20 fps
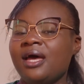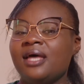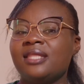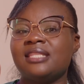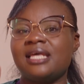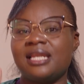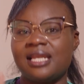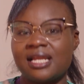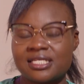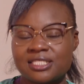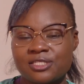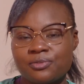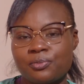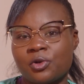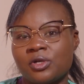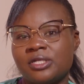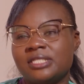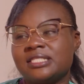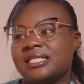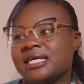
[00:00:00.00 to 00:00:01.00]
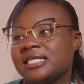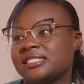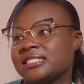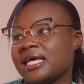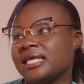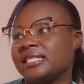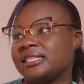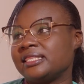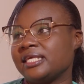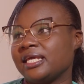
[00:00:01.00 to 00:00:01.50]
The last point that
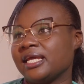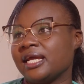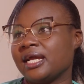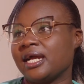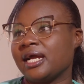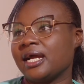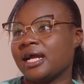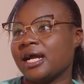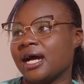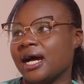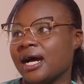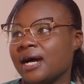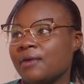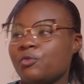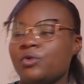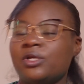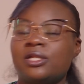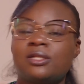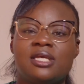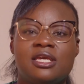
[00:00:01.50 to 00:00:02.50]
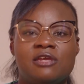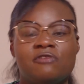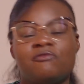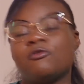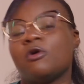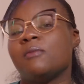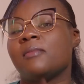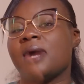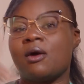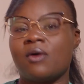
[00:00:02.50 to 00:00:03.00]
I think will
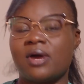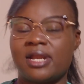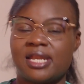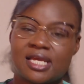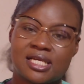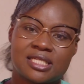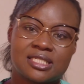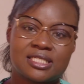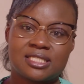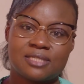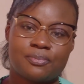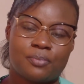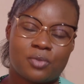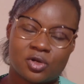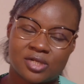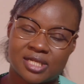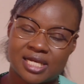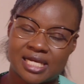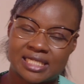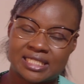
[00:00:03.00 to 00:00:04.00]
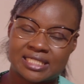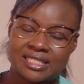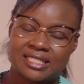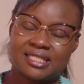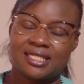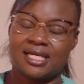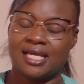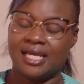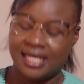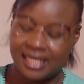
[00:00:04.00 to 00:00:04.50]
inform our next podcast
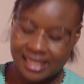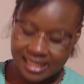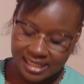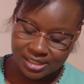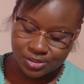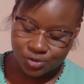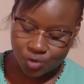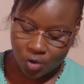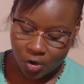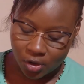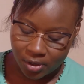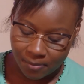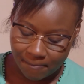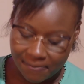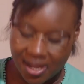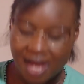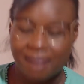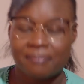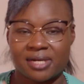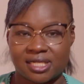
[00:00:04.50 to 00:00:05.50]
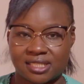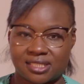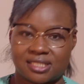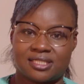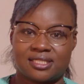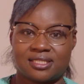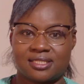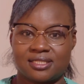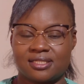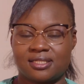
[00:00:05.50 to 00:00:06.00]
is on
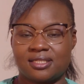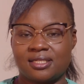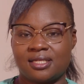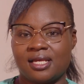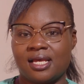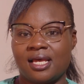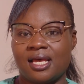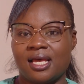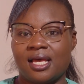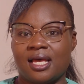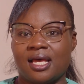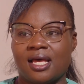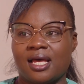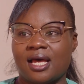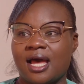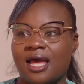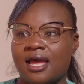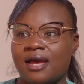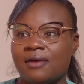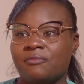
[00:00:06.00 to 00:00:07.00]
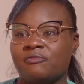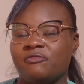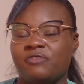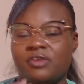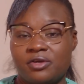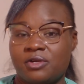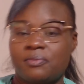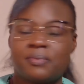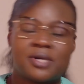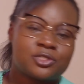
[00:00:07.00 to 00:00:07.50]
purpose. I am
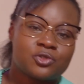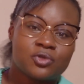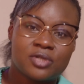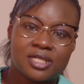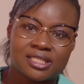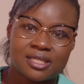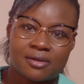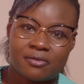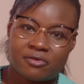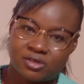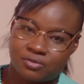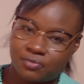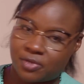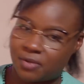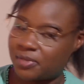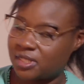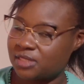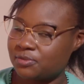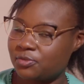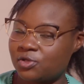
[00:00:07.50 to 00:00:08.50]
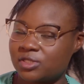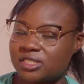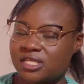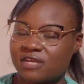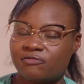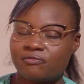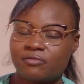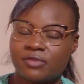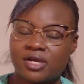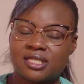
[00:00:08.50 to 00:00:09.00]
very passionate about purpose because
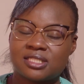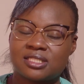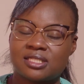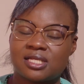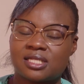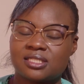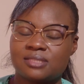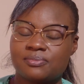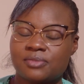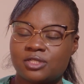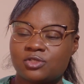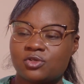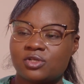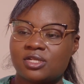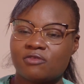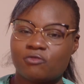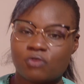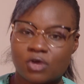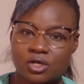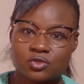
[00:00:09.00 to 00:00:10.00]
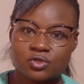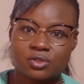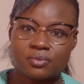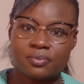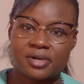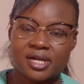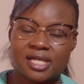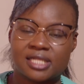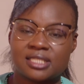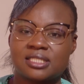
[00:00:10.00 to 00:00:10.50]
as mentioned, I've worked with
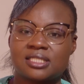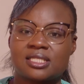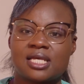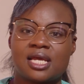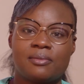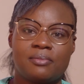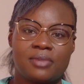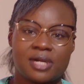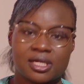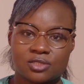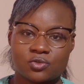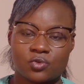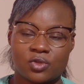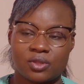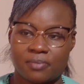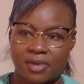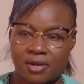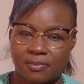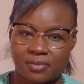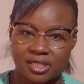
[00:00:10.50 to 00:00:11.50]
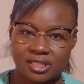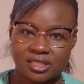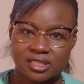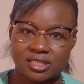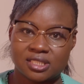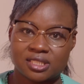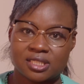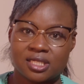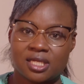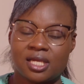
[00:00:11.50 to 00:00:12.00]
brands and brands with purpose.